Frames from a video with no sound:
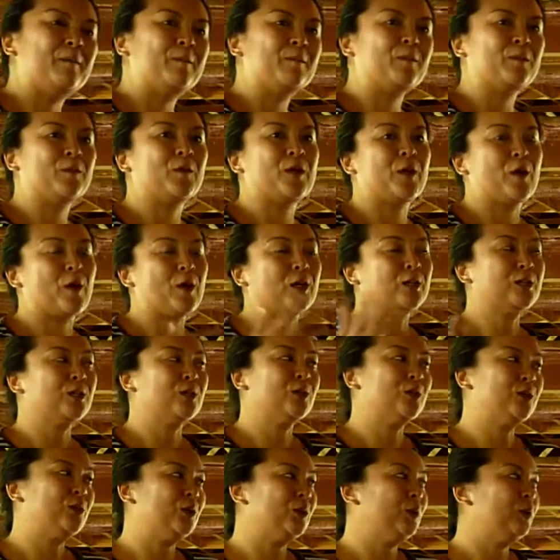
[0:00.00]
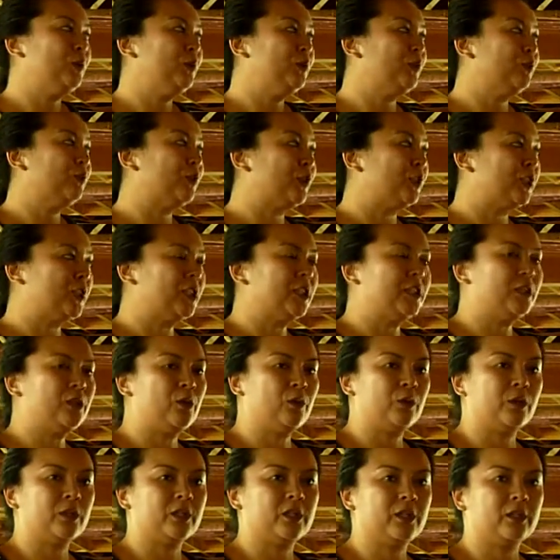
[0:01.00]
We also do virgin
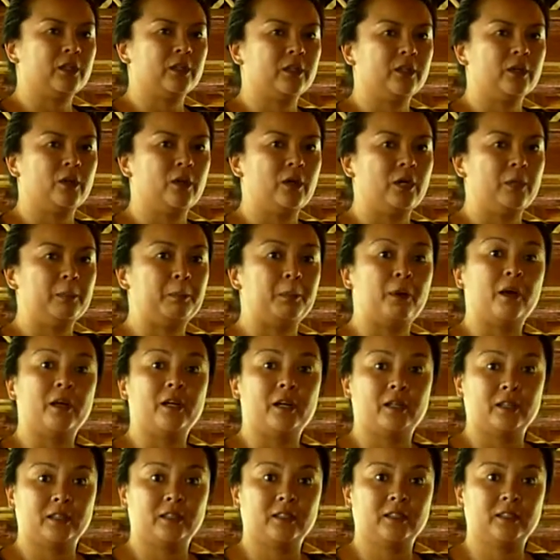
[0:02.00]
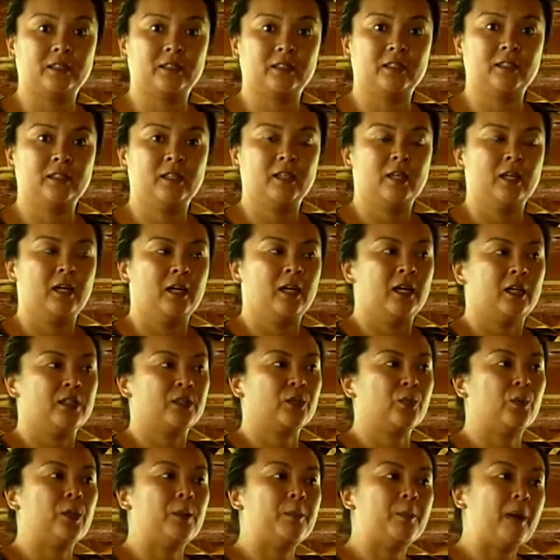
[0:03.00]
coconut oil products.
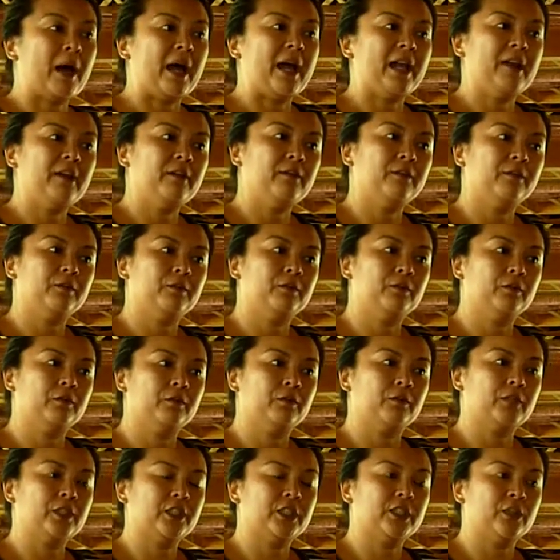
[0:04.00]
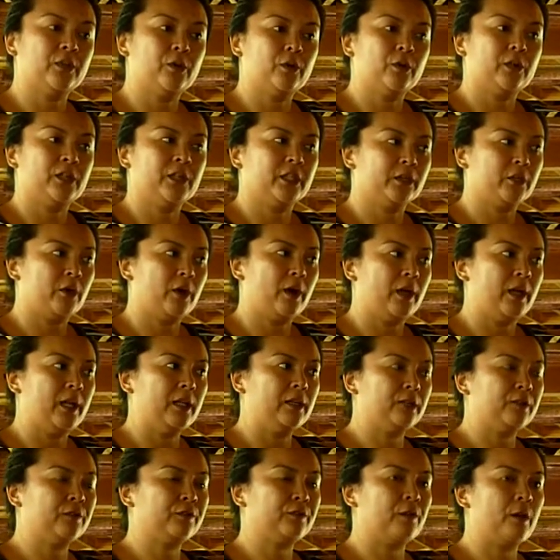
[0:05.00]
So we buy virgin coconut
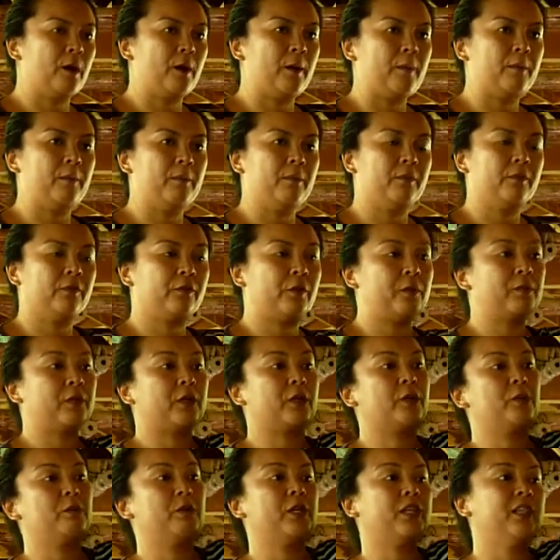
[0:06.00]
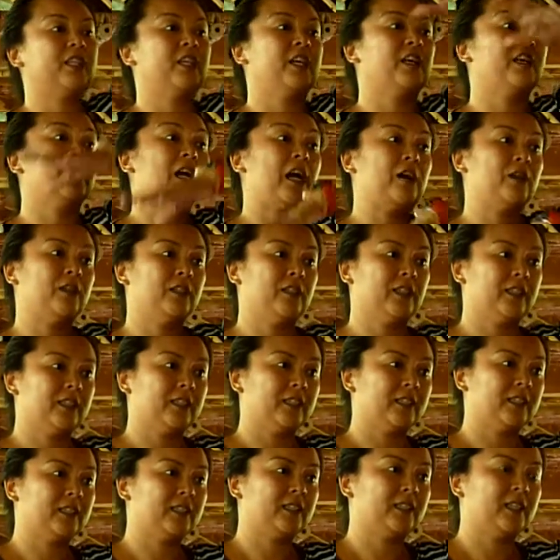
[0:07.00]
oil from the community around us.
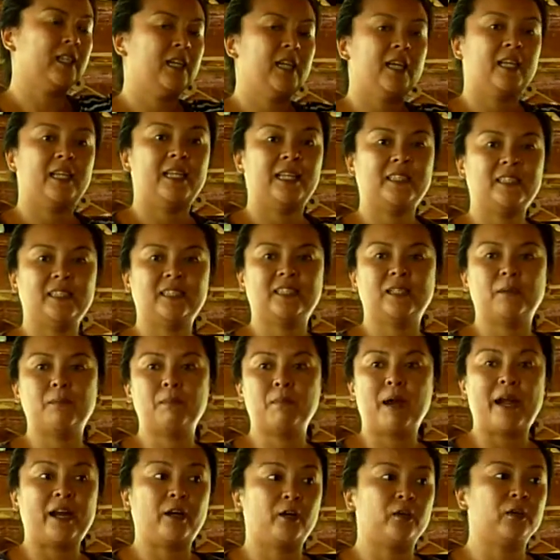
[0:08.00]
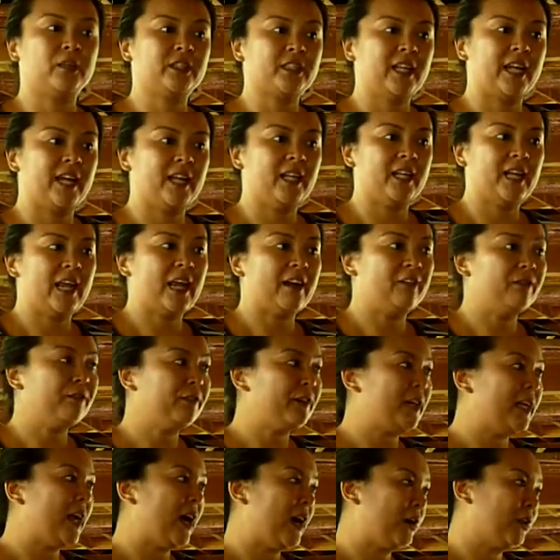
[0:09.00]
This is a micro scale.
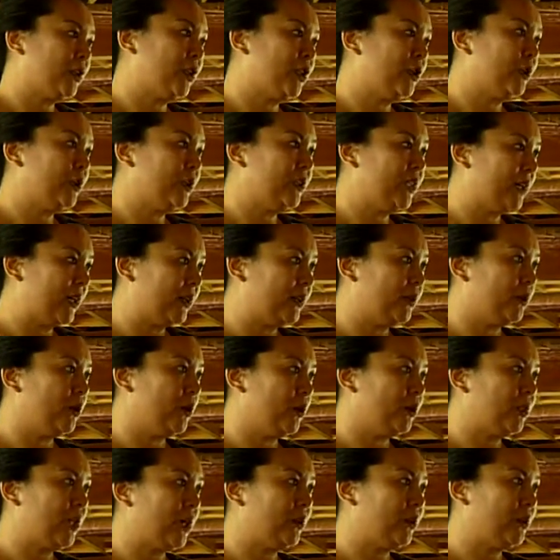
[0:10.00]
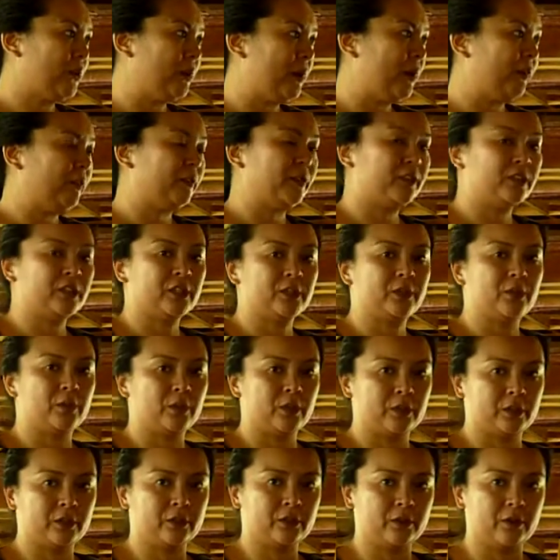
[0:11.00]
Every household knows how to make virgin
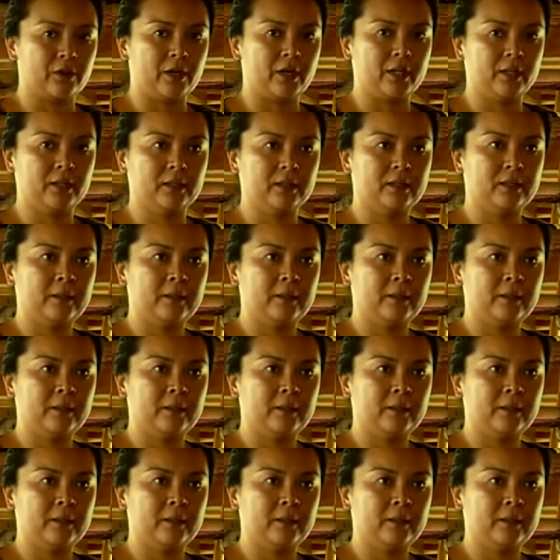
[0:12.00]
coconut oil.